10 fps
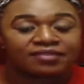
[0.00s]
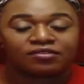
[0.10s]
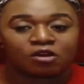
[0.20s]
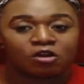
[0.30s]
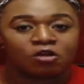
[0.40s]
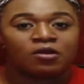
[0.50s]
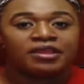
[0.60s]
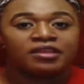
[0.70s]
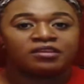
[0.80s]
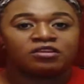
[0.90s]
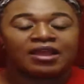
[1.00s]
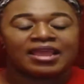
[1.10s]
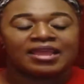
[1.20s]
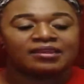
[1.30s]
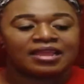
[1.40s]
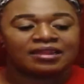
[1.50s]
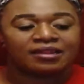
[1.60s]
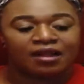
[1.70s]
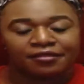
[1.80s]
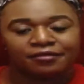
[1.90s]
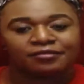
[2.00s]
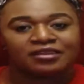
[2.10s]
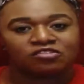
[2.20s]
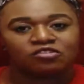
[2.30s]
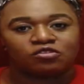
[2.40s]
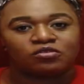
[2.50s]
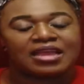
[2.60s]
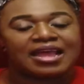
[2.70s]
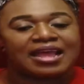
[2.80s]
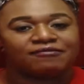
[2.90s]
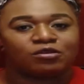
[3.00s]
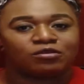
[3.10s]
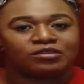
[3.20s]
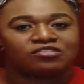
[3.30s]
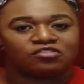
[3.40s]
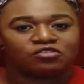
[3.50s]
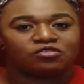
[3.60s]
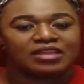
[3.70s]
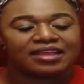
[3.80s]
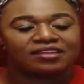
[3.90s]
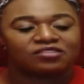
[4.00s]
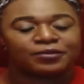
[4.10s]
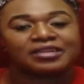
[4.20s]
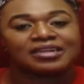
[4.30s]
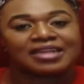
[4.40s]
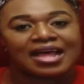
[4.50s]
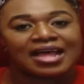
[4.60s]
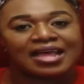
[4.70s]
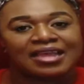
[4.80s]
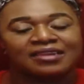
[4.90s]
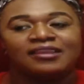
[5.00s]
So, and other thing too that I've noticed too that has been a con